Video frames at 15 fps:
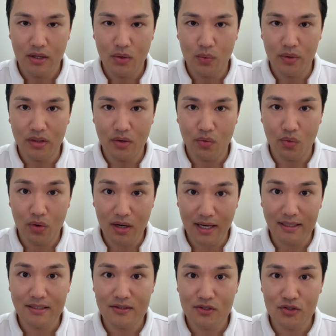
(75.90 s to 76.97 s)
with the
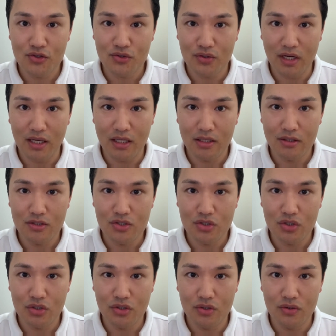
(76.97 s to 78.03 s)
right stretch,
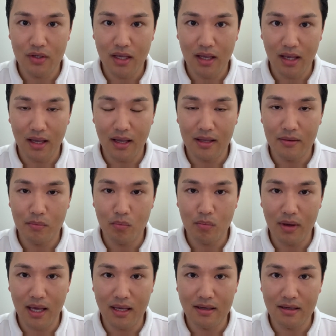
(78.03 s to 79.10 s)
you can
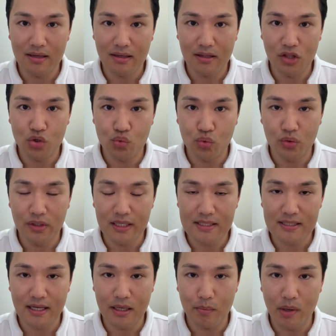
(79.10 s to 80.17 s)
make the ulnar
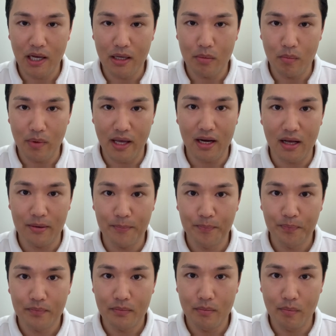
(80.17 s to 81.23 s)
side pain better
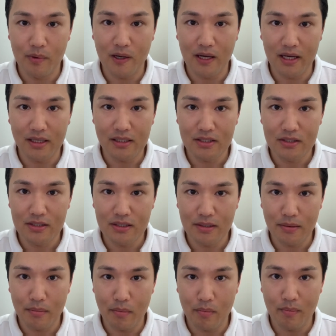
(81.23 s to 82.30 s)
by
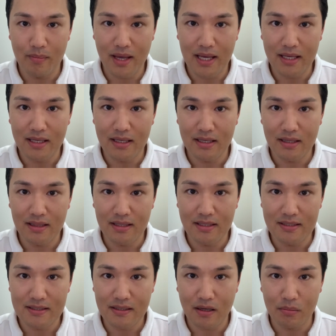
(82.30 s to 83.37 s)
making
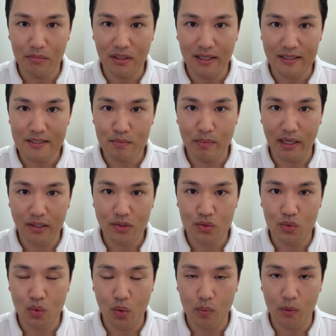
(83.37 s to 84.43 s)
these complex back to
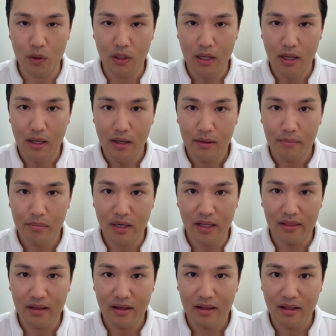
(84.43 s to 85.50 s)
normal.
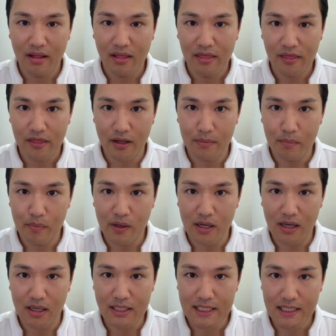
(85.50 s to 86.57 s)
But thumb
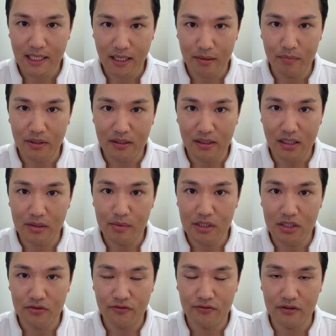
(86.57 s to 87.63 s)
part can be a little bit
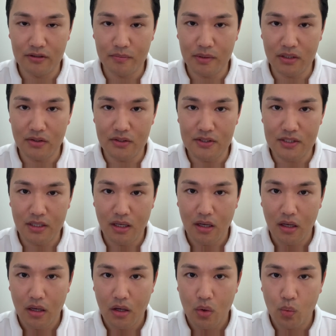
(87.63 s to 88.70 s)
different because
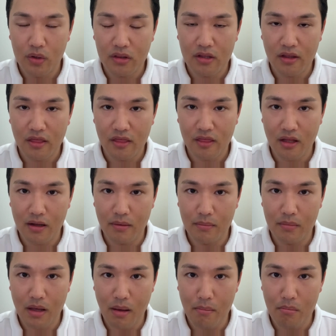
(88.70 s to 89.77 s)
with the
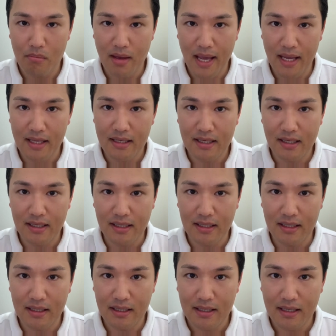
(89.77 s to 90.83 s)
thumb,
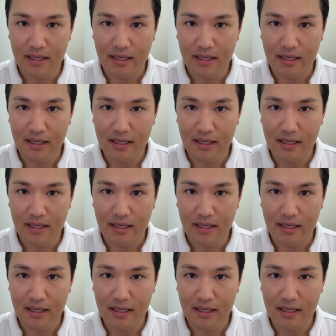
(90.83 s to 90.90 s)
mainly,